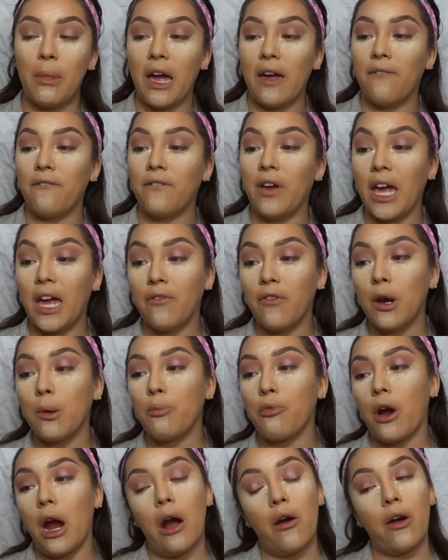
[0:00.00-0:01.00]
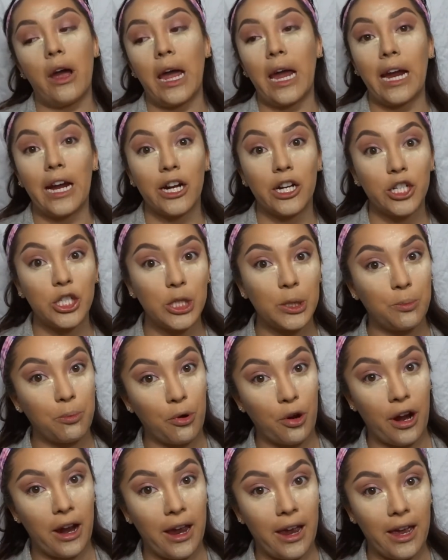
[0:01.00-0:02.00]
my favorite brow
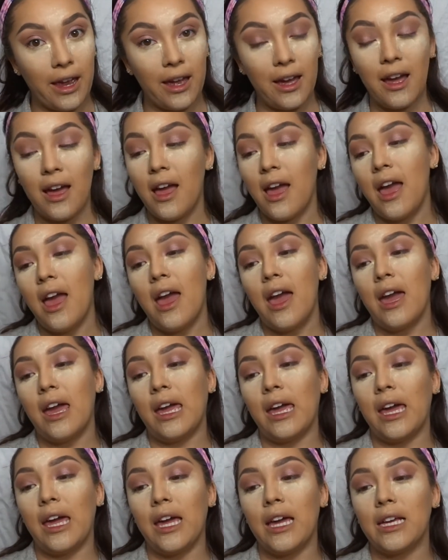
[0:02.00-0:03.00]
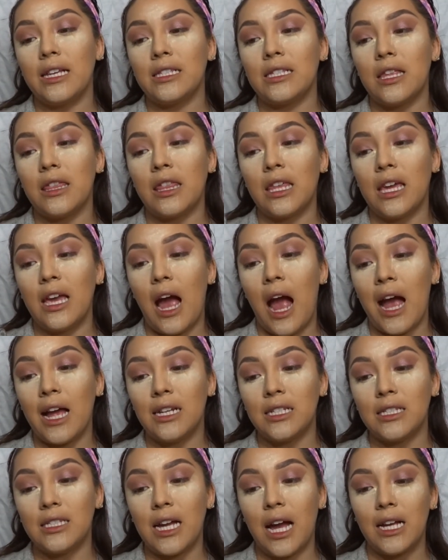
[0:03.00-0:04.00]
hairspray is the
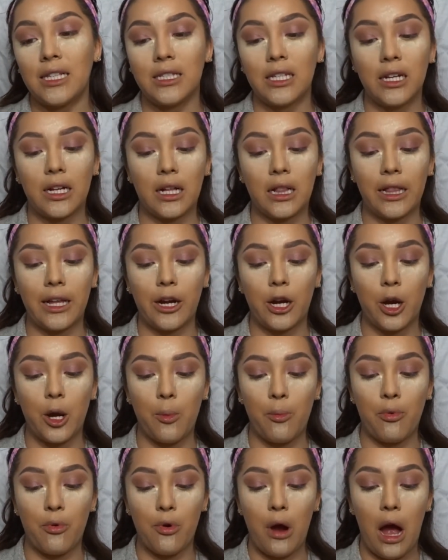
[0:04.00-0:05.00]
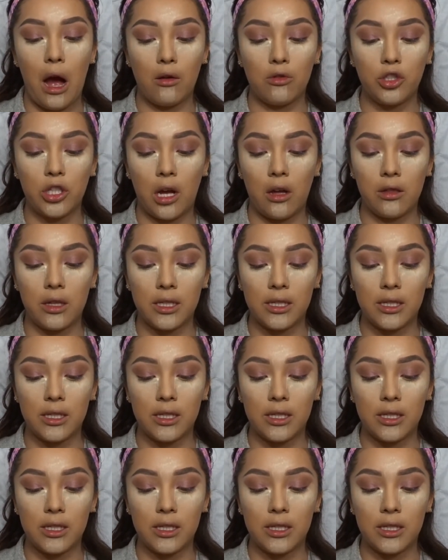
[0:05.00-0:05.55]
Anastasia Clear Brow Gel.